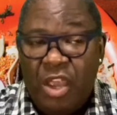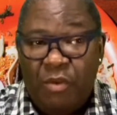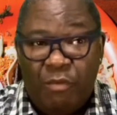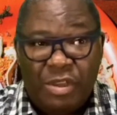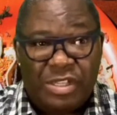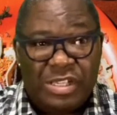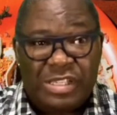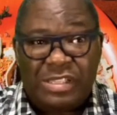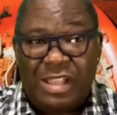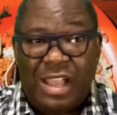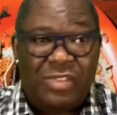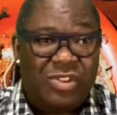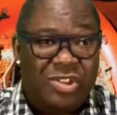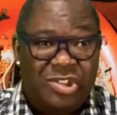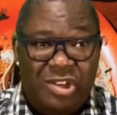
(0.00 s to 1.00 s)
which is
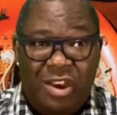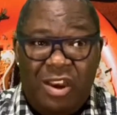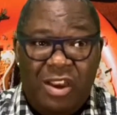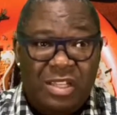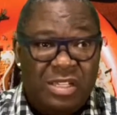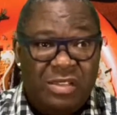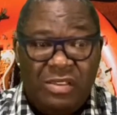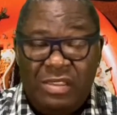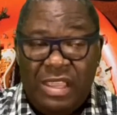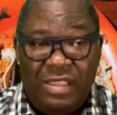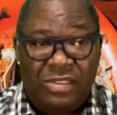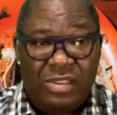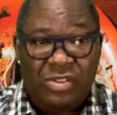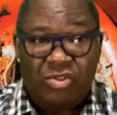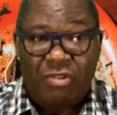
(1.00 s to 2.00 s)
not the charge
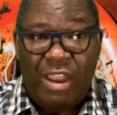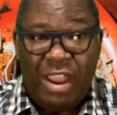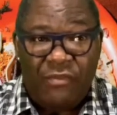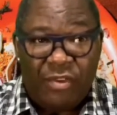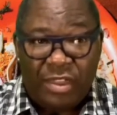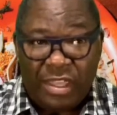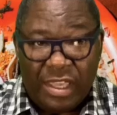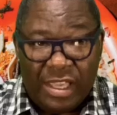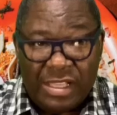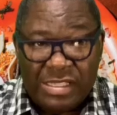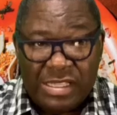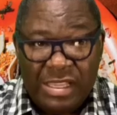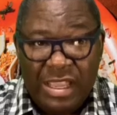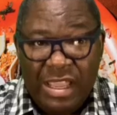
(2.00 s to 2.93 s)
that the driver gets.